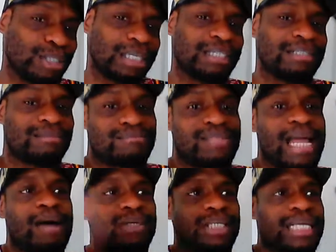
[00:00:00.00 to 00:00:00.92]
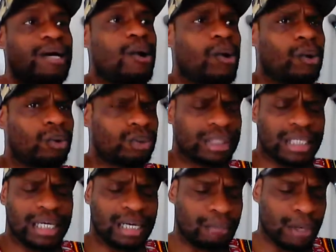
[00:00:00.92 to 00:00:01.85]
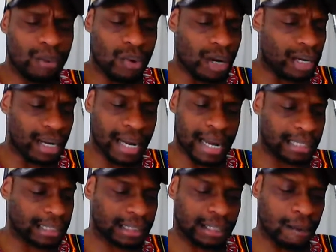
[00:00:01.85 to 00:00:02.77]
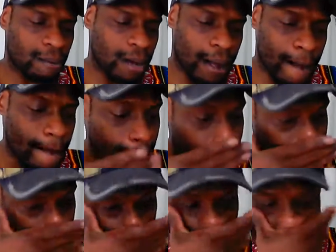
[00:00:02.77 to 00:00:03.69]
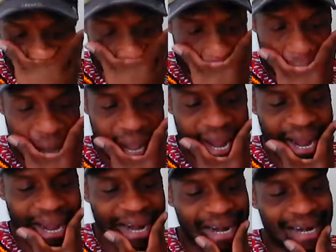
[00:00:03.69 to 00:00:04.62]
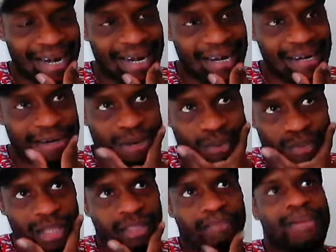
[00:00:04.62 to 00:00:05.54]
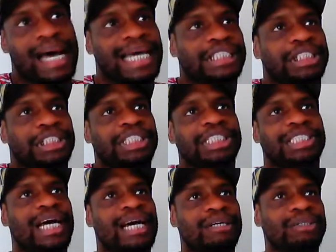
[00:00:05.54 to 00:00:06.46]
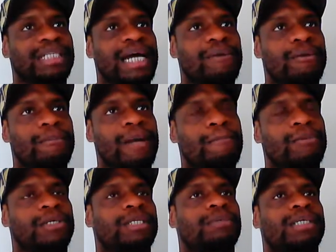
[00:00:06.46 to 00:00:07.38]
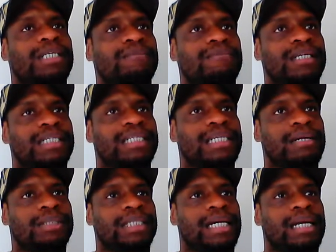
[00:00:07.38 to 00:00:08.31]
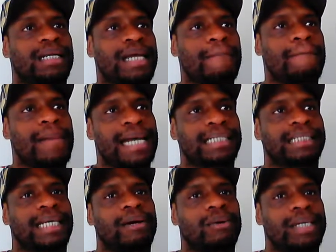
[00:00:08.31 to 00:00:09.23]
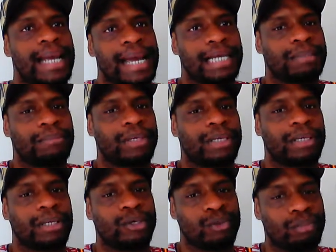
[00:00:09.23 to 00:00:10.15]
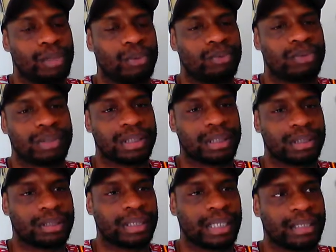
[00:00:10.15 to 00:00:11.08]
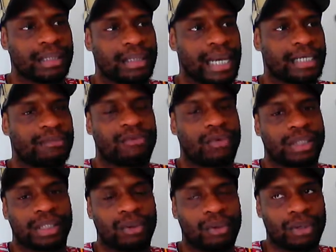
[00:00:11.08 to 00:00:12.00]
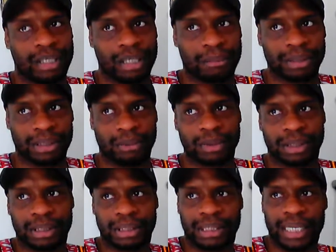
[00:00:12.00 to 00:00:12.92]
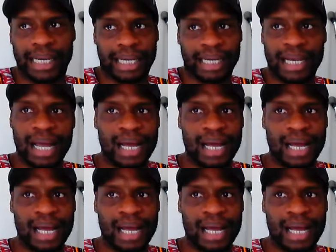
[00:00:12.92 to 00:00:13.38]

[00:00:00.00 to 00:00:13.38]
was like a whole team and whatnot. So And with my G titles, I remember specifically there was kind of like my take on the X-Men and New Mutants and X-Force and all of them. So it's just like